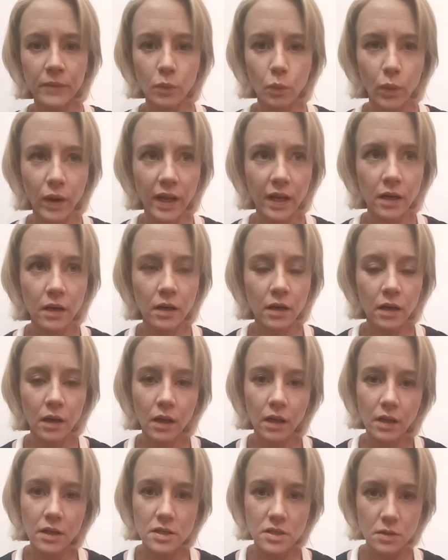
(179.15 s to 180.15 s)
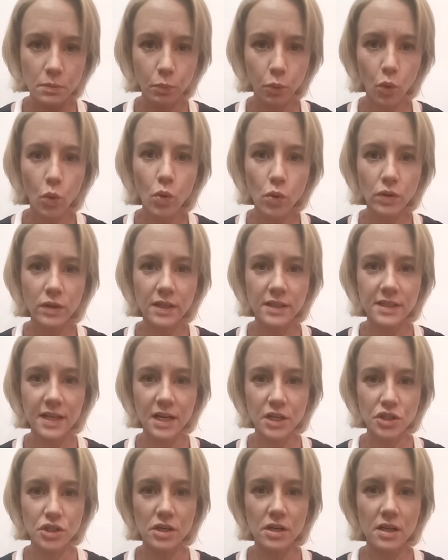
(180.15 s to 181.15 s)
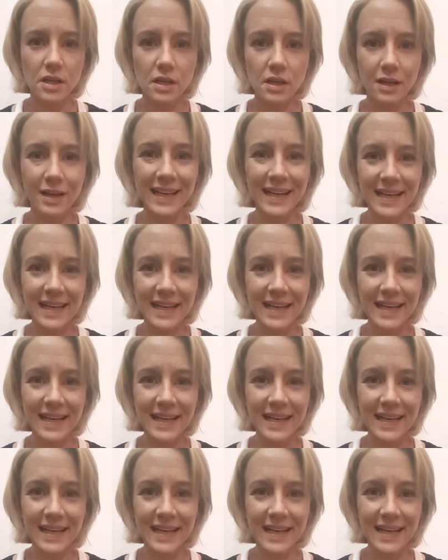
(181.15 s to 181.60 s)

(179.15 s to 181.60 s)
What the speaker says: When support is actually